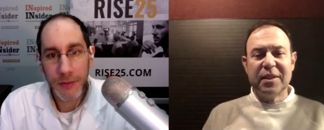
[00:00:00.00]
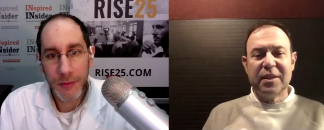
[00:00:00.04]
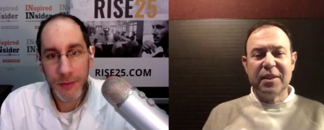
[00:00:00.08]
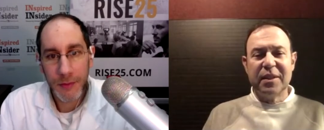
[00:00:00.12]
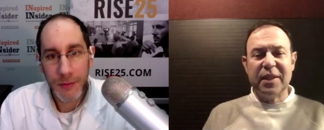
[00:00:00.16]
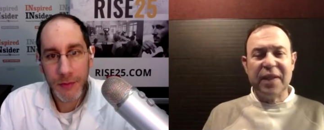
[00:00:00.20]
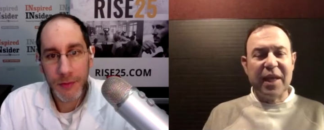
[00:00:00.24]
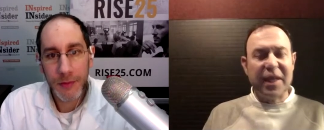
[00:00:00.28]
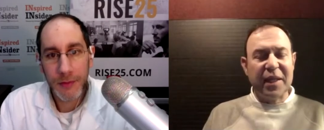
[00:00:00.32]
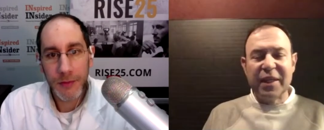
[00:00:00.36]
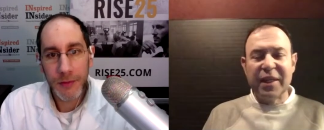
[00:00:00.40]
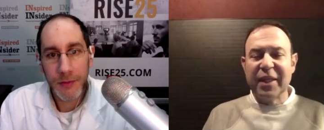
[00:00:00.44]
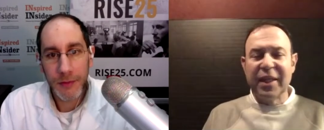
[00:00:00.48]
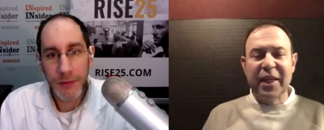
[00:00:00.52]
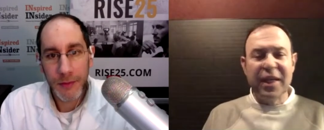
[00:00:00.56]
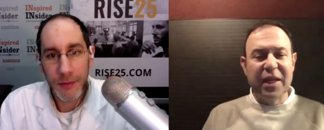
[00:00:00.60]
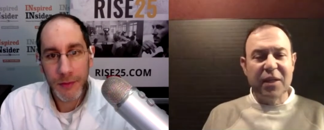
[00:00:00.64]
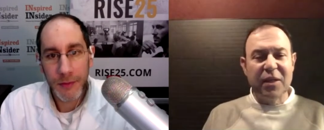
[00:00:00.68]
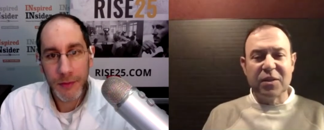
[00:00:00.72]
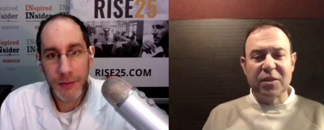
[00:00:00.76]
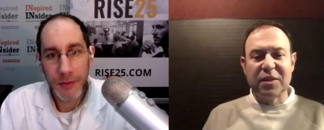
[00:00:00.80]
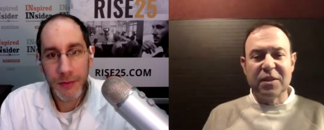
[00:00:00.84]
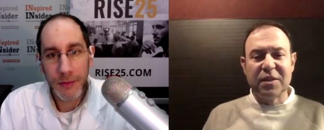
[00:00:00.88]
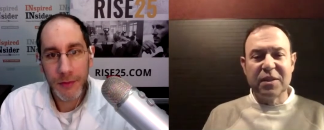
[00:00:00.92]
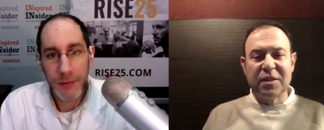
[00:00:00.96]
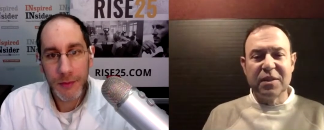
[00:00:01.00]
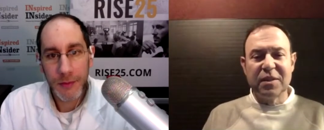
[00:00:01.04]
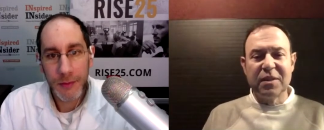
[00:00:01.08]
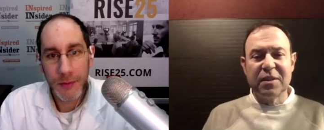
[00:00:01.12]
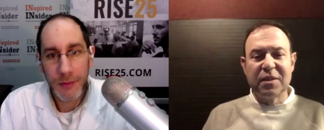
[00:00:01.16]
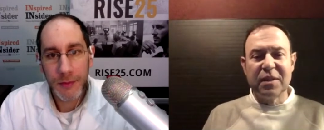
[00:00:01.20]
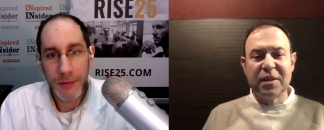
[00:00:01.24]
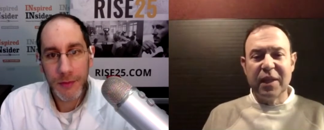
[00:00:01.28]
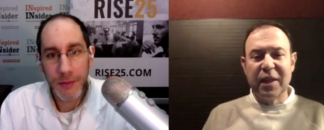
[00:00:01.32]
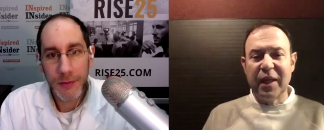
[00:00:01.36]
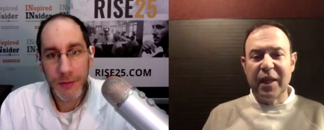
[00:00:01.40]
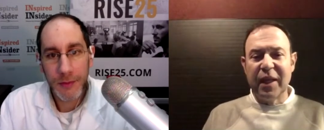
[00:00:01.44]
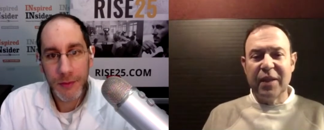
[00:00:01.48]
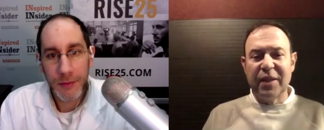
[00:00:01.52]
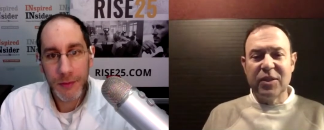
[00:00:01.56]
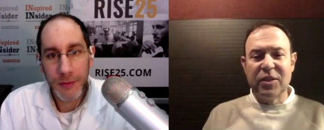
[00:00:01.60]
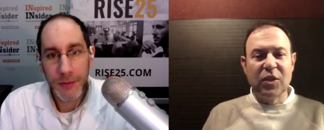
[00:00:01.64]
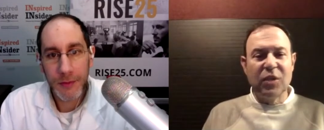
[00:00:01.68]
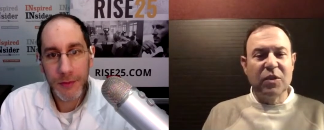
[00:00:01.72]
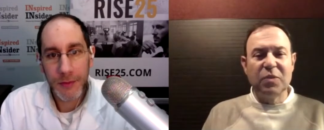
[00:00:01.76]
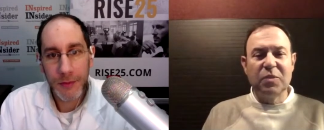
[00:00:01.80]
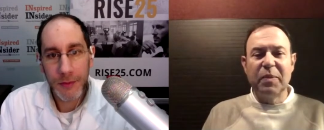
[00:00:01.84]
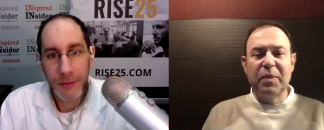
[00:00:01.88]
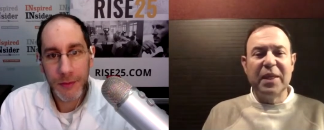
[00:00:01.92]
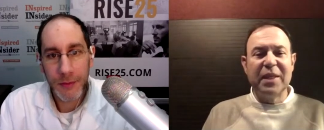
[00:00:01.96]
Speaker 1: Nothing else.
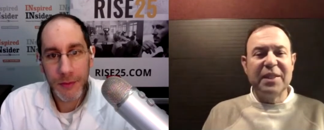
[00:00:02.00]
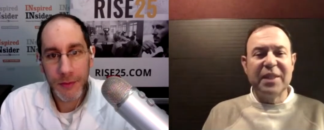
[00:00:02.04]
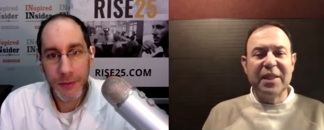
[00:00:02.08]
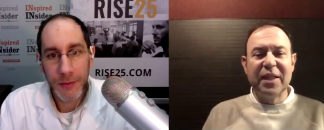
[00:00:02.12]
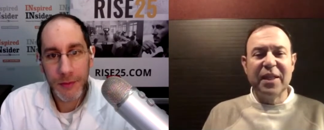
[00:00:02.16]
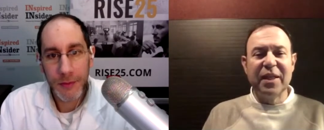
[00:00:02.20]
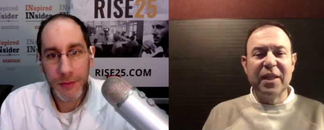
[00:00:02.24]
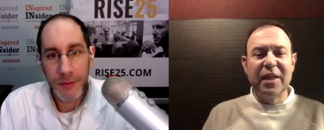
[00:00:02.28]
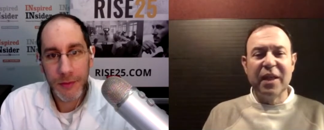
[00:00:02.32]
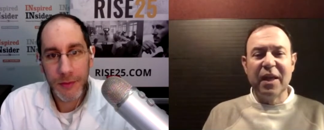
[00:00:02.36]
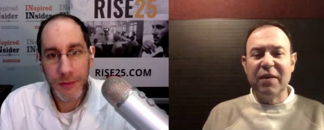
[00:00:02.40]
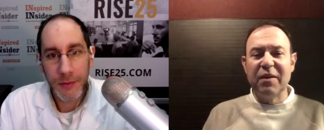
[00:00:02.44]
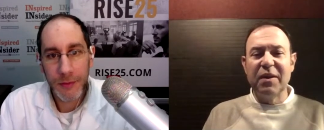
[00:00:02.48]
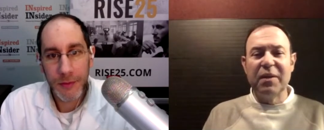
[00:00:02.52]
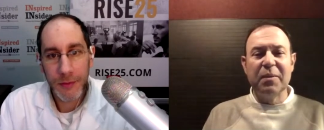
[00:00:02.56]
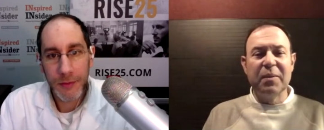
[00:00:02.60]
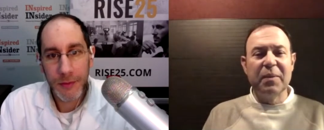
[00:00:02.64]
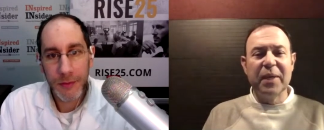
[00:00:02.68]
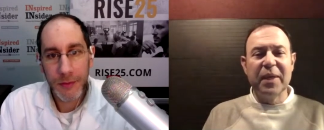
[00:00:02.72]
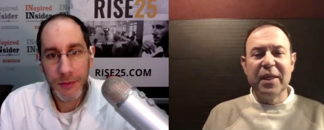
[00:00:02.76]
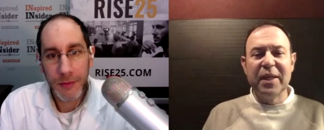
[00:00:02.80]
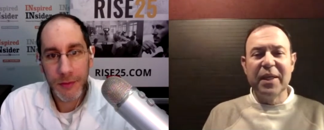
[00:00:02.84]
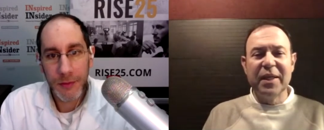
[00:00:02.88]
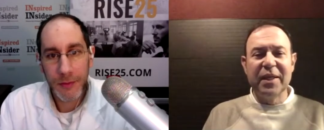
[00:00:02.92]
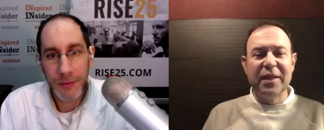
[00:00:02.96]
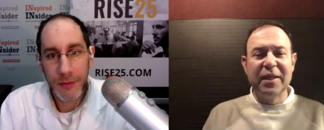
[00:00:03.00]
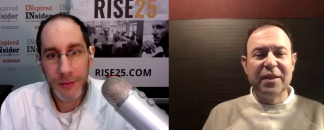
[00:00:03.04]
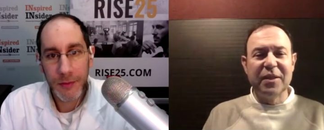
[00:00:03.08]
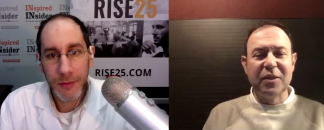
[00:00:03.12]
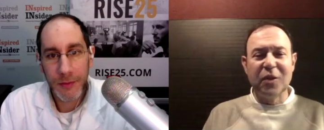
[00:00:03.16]
So it's basically everybody,